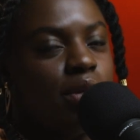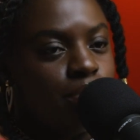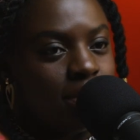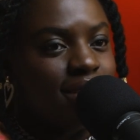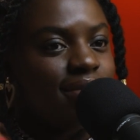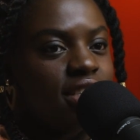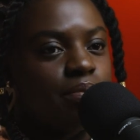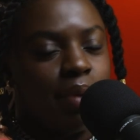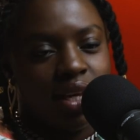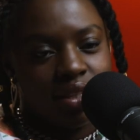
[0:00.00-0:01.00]
Of people in my
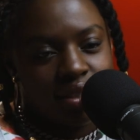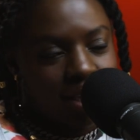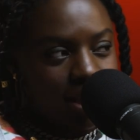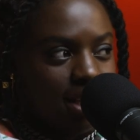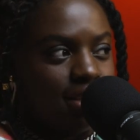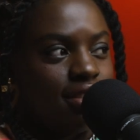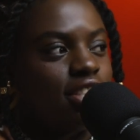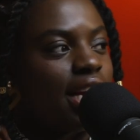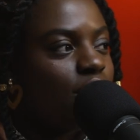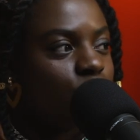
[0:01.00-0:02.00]
space. I think it's a
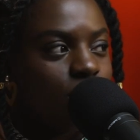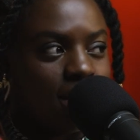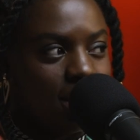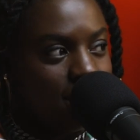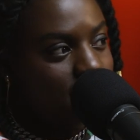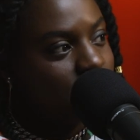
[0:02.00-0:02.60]
childhood thing.